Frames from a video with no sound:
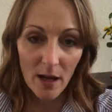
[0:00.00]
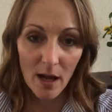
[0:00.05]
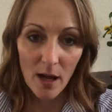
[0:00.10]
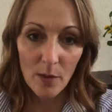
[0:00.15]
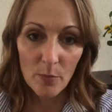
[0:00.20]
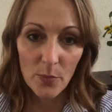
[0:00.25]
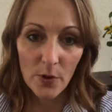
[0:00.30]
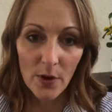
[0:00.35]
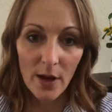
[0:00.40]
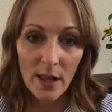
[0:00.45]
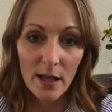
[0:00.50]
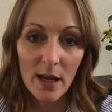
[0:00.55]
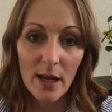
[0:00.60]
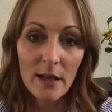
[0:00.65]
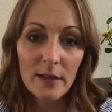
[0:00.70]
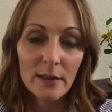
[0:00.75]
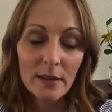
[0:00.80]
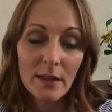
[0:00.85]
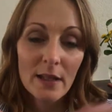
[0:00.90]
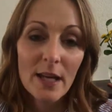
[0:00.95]

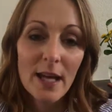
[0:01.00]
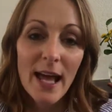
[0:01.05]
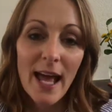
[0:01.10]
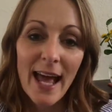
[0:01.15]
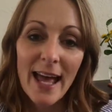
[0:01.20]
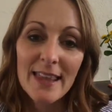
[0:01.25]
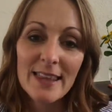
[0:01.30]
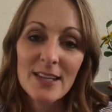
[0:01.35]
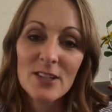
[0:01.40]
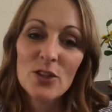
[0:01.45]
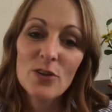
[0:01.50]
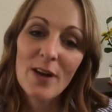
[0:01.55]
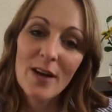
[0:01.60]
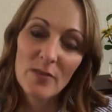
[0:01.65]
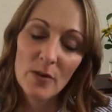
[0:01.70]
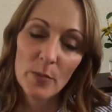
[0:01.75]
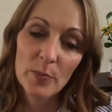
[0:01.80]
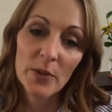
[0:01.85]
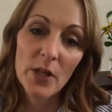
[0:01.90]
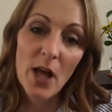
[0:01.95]
umbrella, and then you
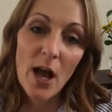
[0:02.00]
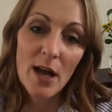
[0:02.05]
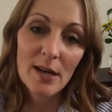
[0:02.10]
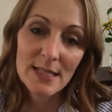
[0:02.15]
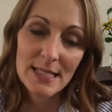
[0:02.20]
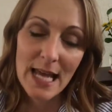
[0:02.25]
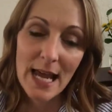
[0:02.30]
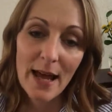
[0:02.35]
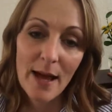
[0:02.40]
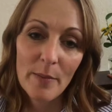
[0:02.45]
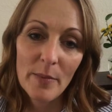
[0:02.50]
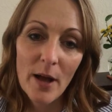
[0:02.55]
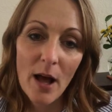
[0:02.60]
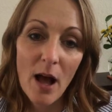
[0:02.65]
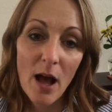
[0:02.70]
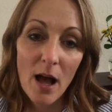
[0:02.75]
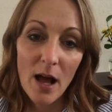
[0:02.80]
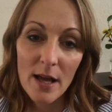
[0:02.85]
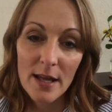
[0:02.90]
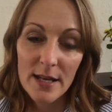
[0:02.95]
have a blog tab
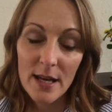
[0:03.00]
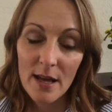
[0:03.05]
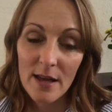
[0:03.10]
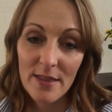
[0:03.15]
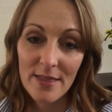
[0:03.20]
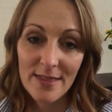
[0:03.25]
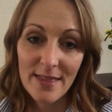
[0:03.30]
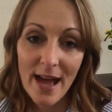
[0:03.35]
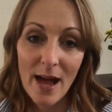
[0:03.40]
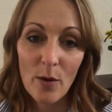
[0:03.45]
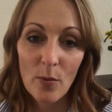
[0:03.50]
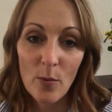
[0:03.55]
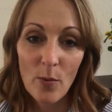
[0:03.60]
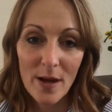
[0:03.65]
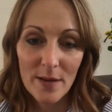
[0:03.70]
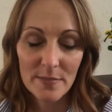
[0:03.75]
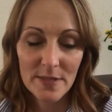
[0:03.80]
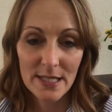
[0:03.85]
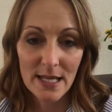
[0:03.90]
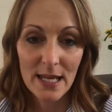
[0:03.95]
on that
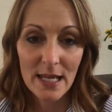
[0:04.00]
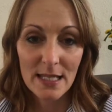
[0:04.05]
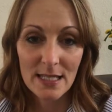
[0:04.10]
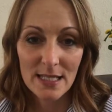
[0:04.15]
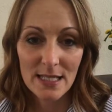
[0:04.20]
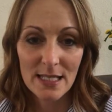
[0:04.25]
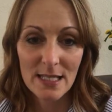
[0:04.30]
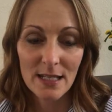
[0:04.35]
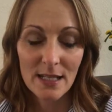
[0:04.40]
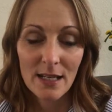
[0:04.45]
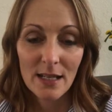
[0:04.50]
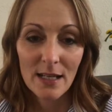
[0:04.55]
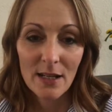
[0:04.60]
website.